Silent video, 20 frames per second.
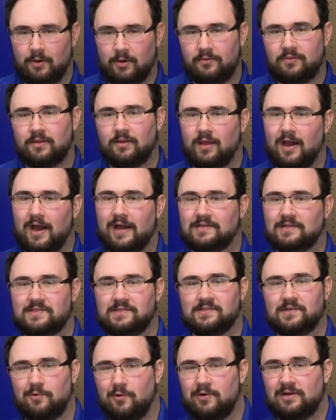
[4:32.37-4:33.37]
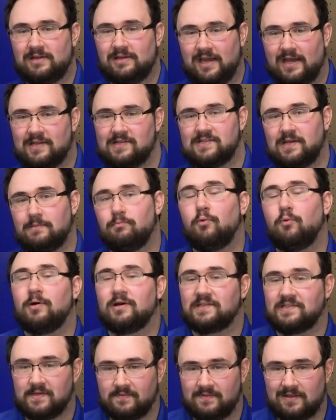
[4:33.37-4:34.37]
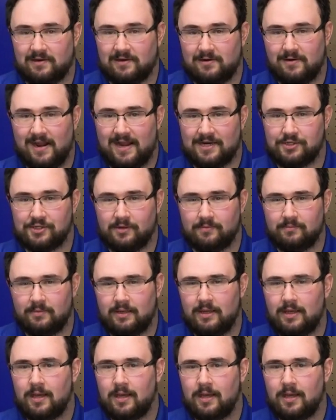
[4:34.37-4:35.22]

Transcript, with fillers: both alliances are going to get some points on the interaction.